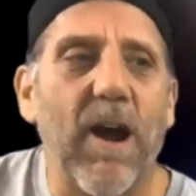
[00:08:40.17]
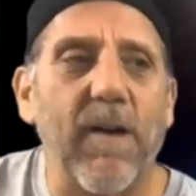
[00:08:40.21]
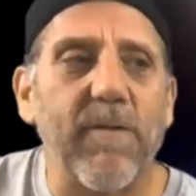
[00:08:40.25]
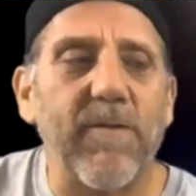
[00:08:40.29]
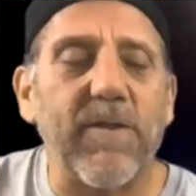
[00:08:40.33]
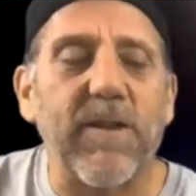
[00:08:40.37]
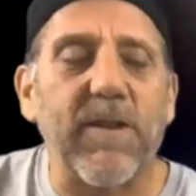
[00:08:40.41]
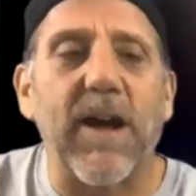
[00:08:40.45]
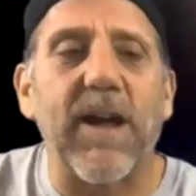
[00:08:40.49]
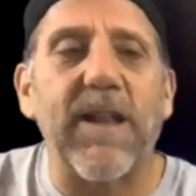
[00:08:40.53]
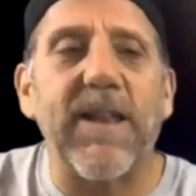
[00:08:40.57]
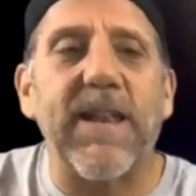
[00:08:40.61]

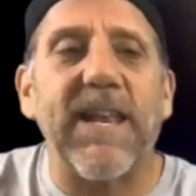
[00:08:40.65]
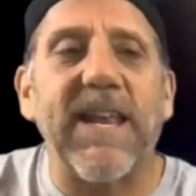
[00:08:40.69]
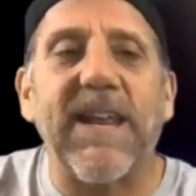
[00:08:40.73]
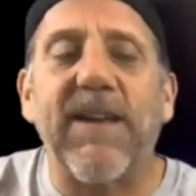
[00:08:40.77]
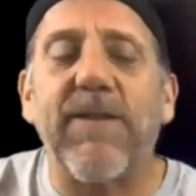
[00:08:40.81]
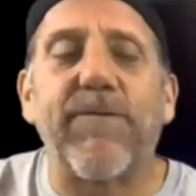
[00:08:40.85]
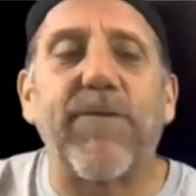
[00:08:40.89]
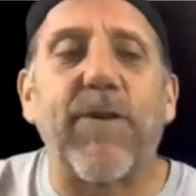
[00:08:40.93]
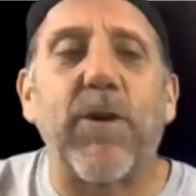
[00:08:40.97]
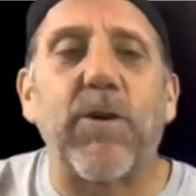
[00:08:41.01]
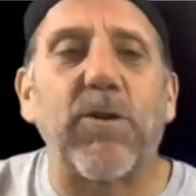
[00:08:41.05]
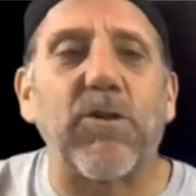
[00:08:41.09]
done
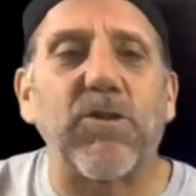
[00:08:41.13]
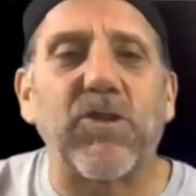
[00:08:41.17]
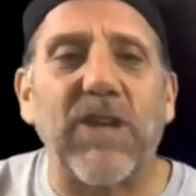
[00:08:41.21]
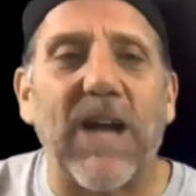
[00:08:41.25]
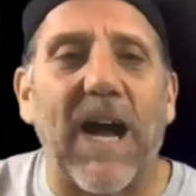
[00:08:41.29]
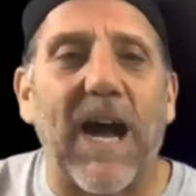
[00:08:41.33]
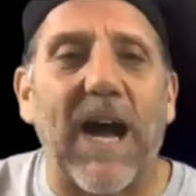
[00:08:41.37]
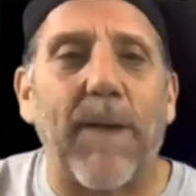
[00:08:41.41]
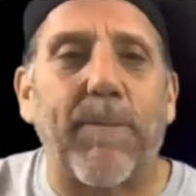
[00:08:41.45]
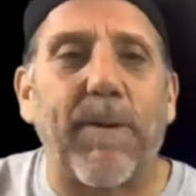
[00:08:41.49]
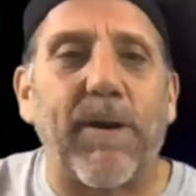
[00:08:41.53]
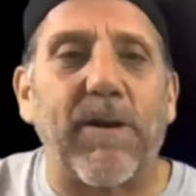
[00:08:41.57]
in
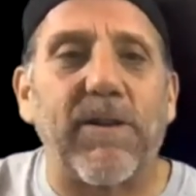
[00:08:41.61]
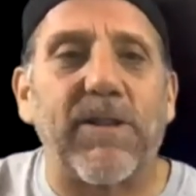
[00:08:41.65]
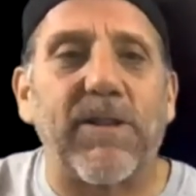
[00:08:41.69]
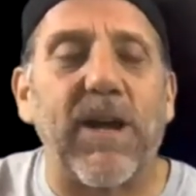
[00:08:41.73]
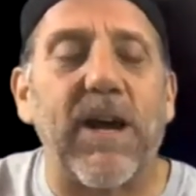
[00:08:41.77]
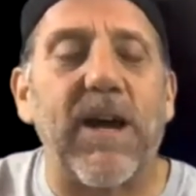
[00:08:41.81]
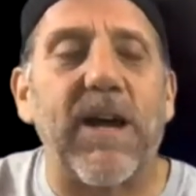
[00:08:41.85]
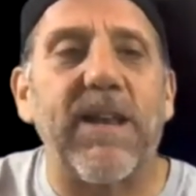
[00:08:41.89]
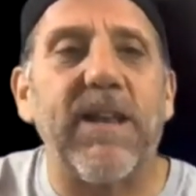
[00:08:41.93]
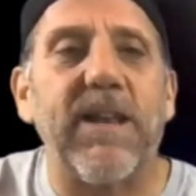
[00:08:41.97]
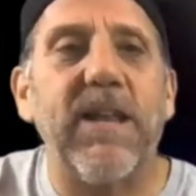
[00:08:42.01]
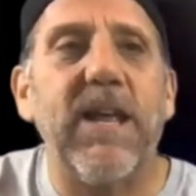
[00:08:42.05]
Photoshop, are
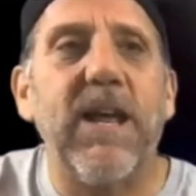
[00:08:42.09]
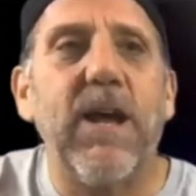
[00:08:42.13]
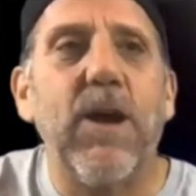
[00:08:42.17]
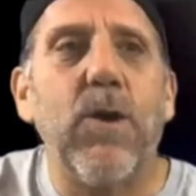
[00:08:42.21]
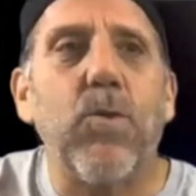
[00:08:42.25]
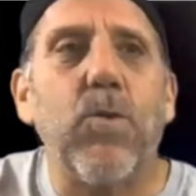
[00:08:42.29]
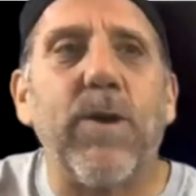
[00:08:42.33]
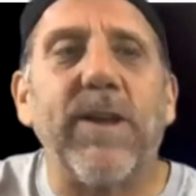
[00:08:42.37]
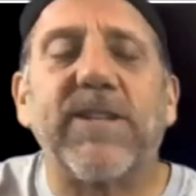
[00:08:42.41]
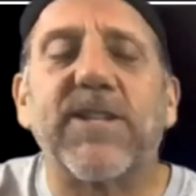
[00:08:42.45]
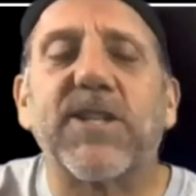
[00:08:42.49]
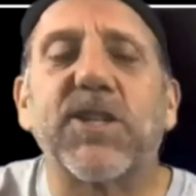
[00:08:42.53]
done
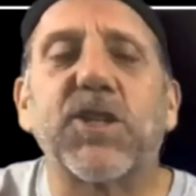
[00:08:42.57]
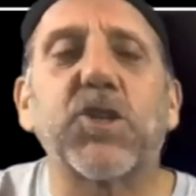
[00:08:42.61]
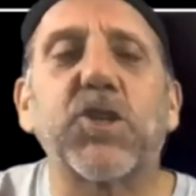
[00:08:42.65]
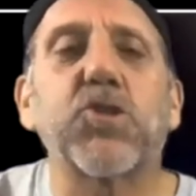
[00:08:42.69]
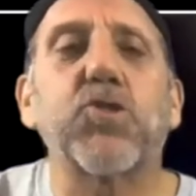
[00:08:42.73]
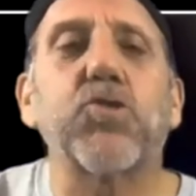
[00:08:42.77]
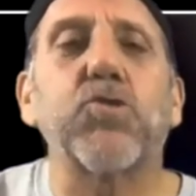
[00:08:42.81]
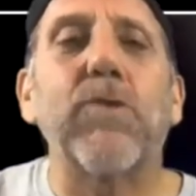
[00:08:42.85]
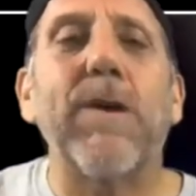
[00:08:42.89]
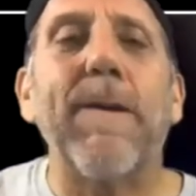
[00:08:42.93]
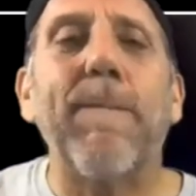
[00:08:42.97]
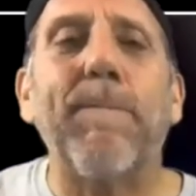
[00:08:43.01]
with
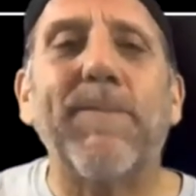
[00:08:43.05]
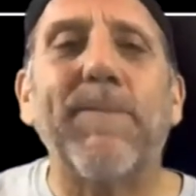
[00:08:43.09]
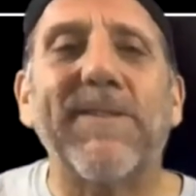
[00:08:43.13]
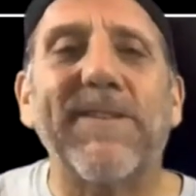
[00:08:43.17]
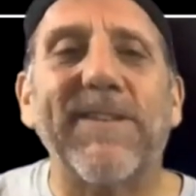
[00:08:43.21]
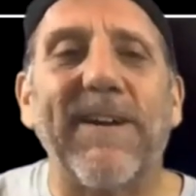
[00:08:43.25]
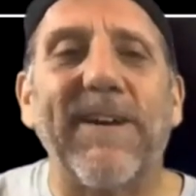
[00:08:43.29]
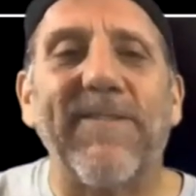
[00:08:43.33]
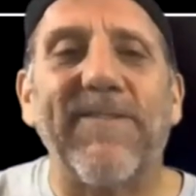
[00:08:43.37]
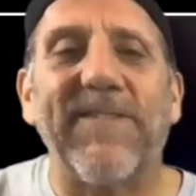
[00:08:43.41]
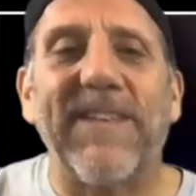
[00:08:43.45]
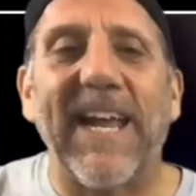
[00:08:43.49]
strips
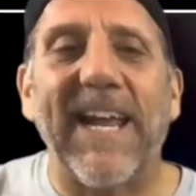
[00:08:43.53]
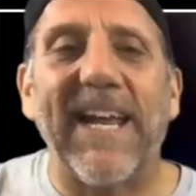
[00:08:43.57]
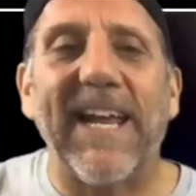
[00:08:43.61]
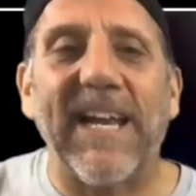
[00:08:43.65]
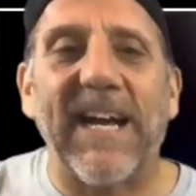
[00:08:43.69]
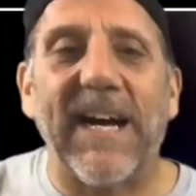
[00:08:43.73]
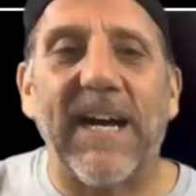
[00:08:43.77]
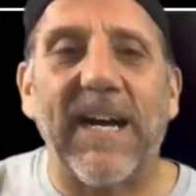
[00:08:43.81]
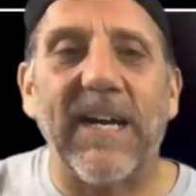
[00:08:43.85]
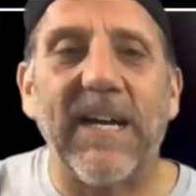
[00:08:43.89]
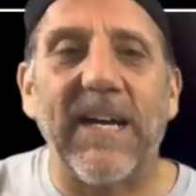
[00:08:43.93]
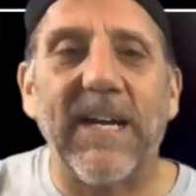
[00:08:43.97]
of data.